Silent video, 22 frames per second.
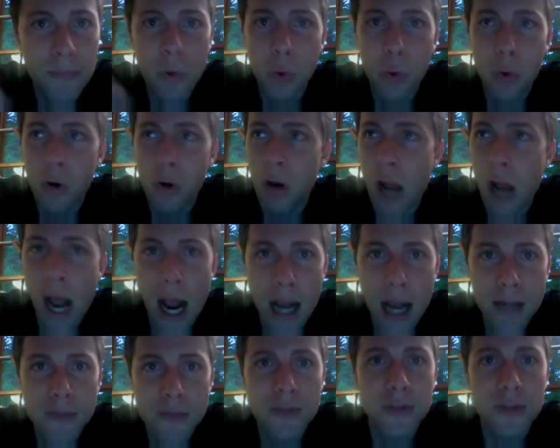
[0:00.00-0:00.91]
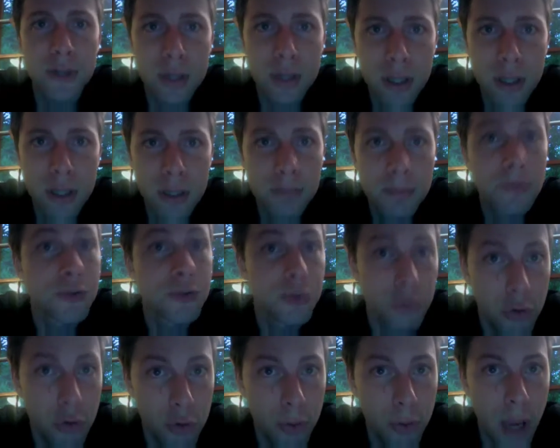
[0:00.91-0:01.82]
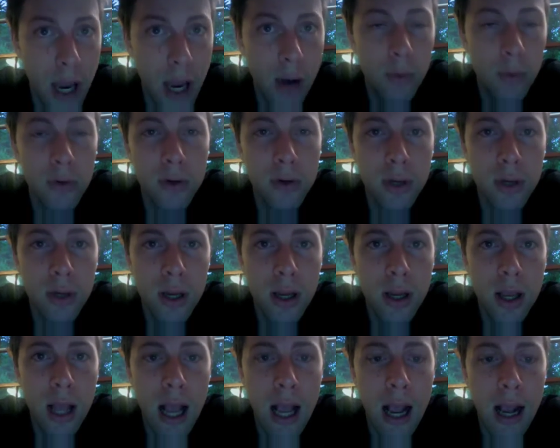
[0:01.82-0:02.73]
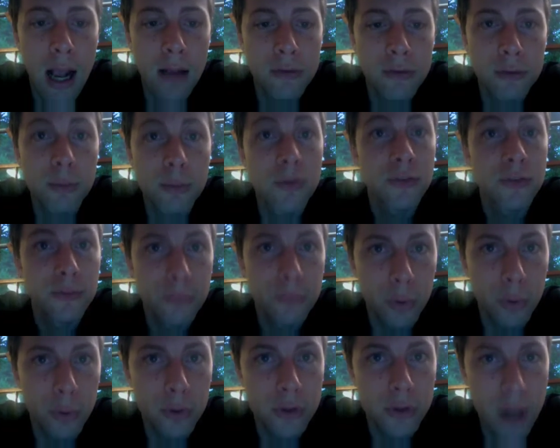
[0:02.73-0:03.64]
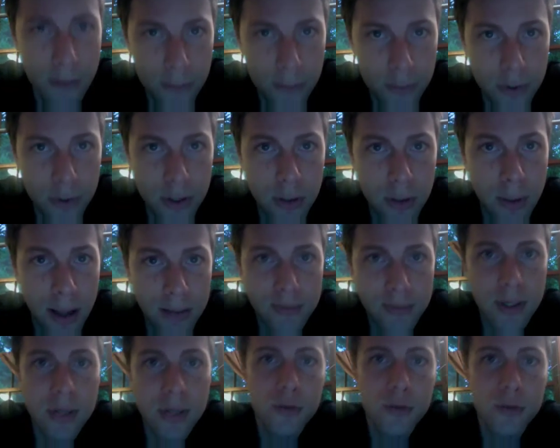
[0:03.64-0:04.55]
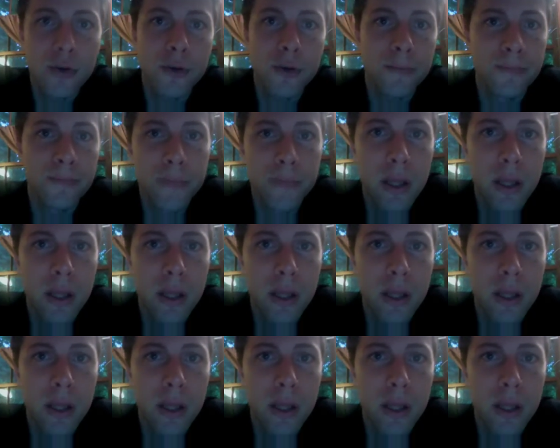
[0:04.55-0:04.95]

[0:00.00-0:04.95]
Or ask Mr. Neugebauer, ask Mrs. Floyd Jefferson, the math teacher.